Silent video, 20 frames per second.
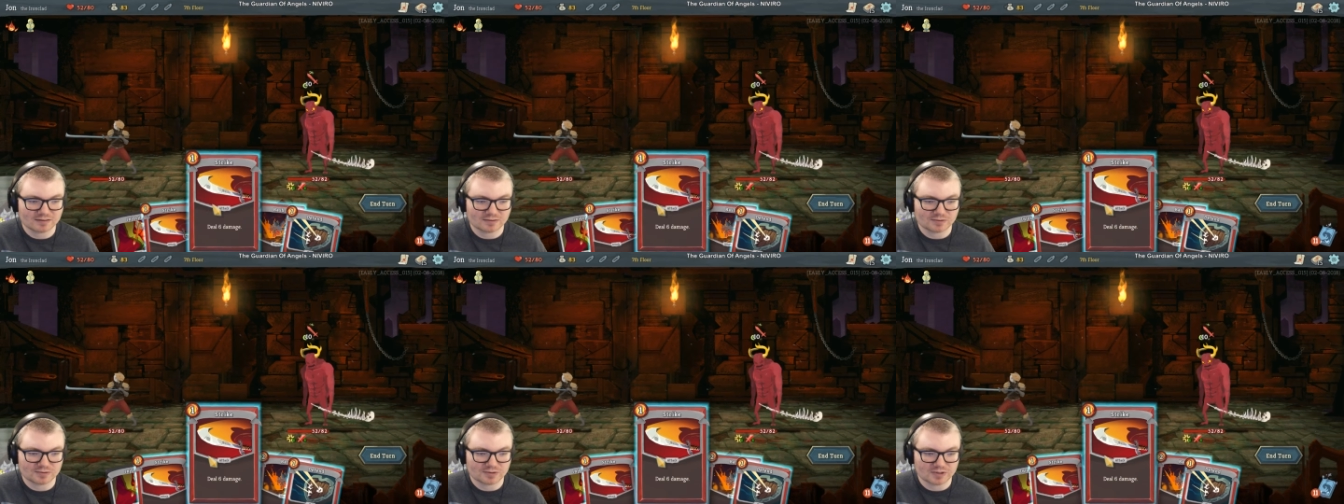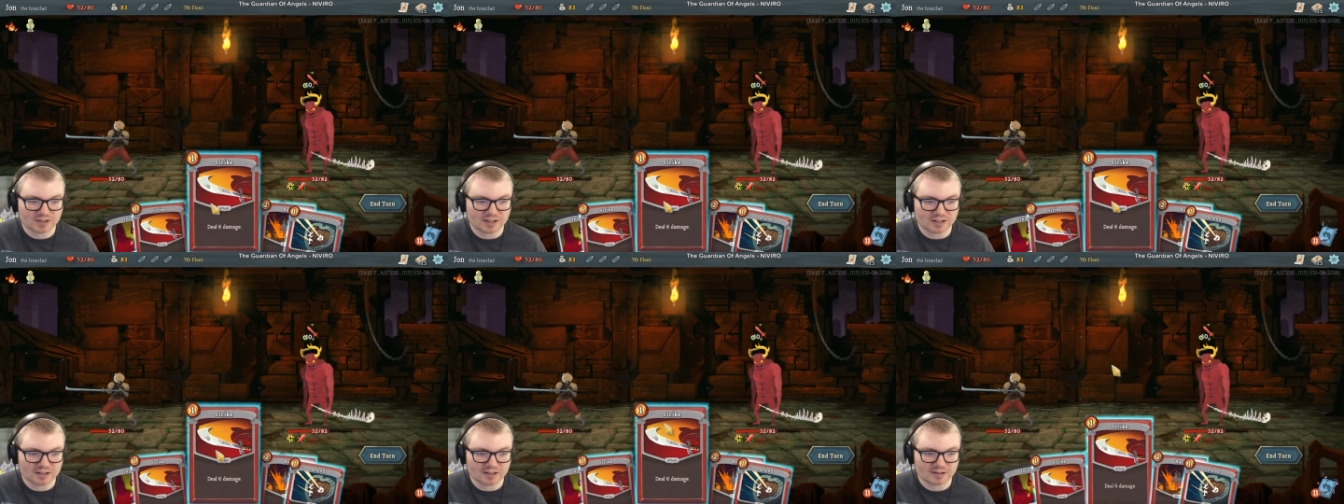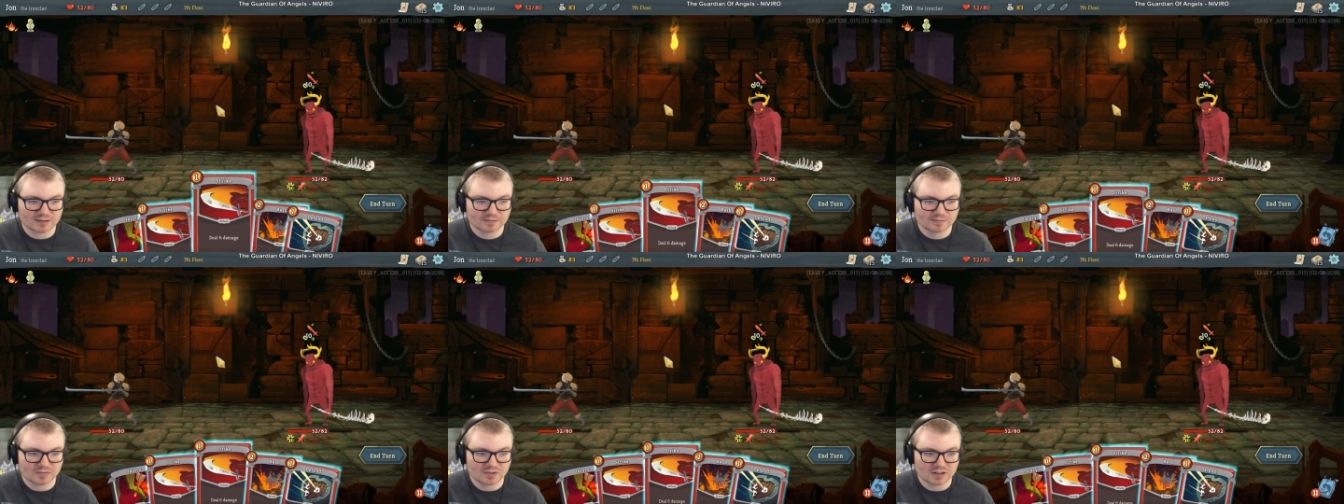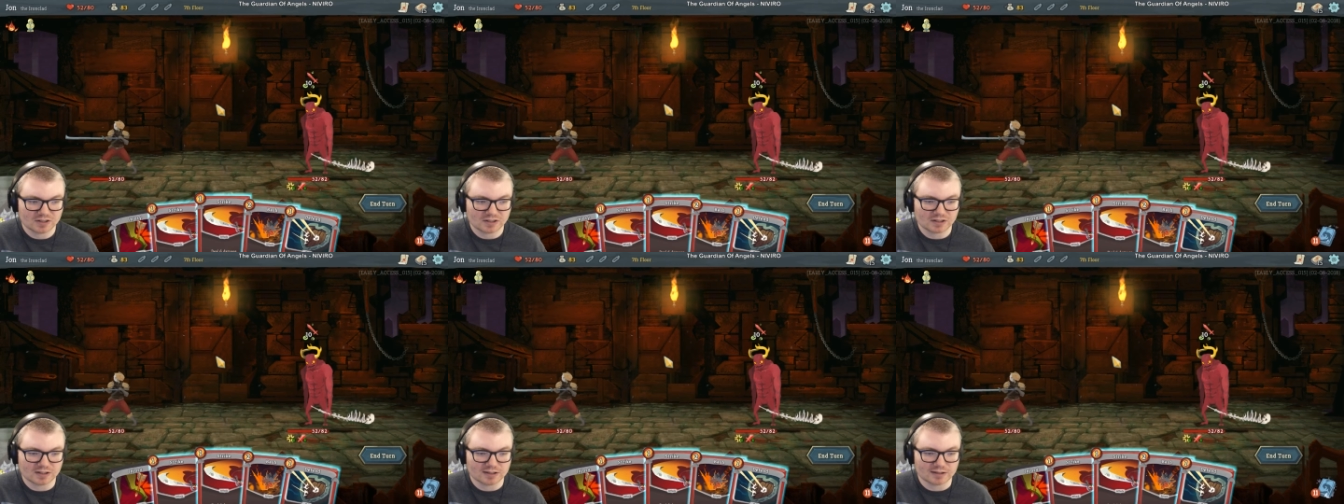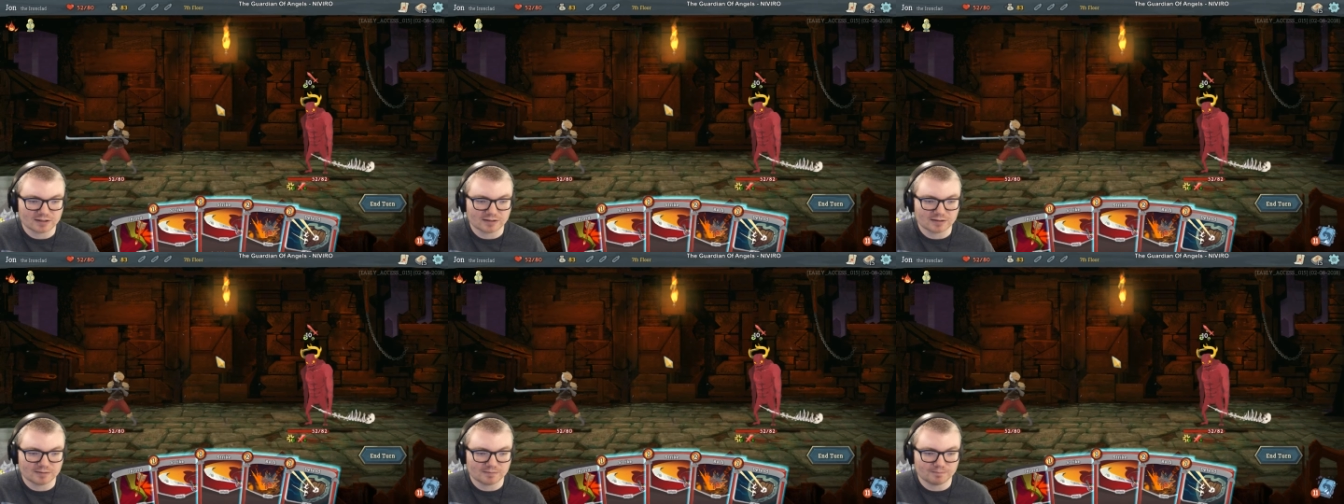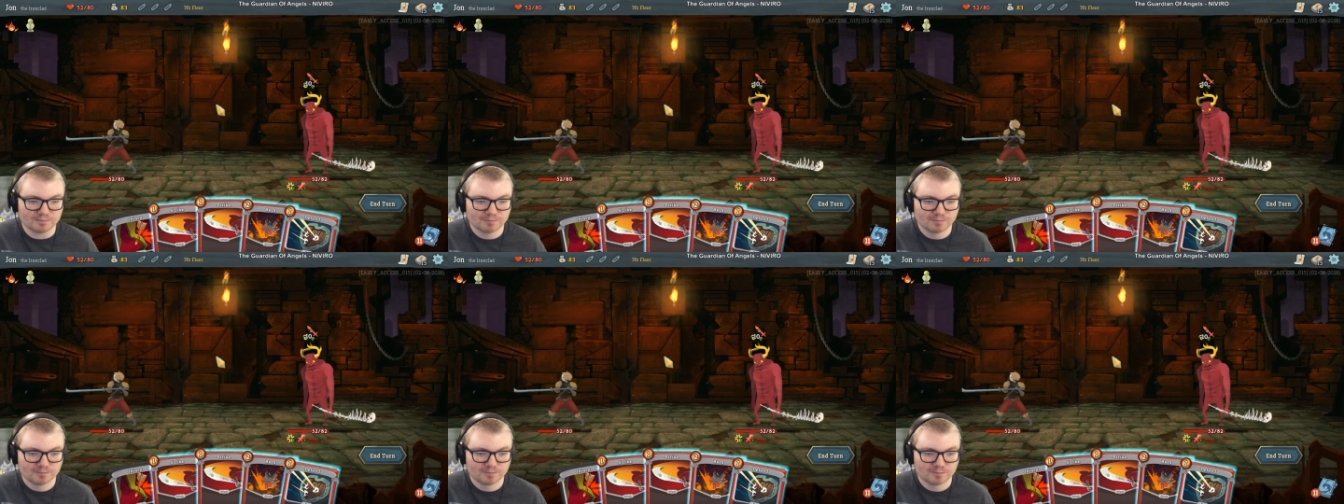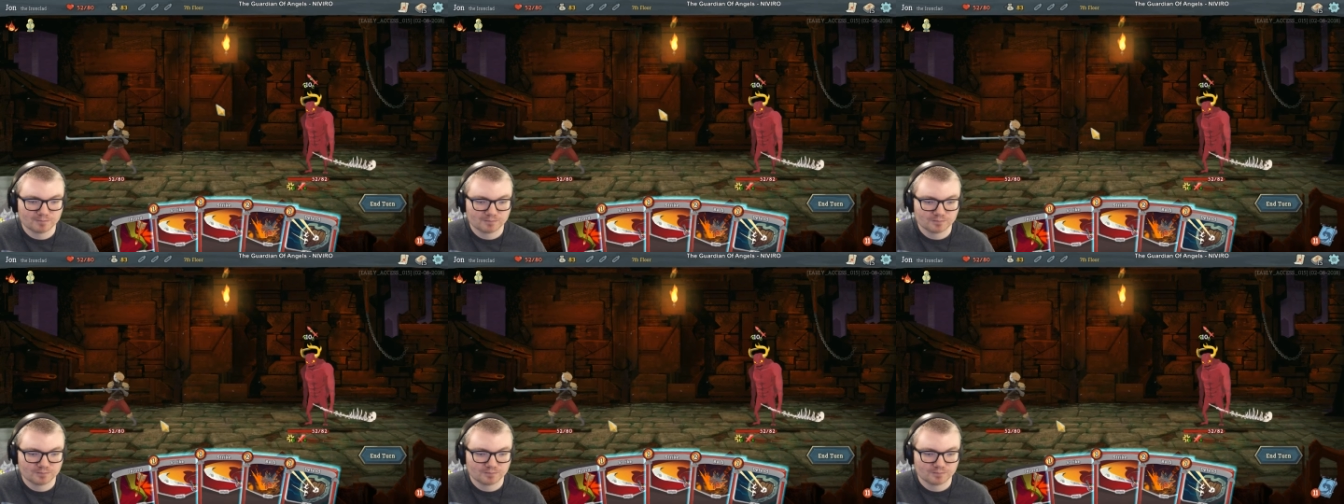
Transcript: Okay. Um.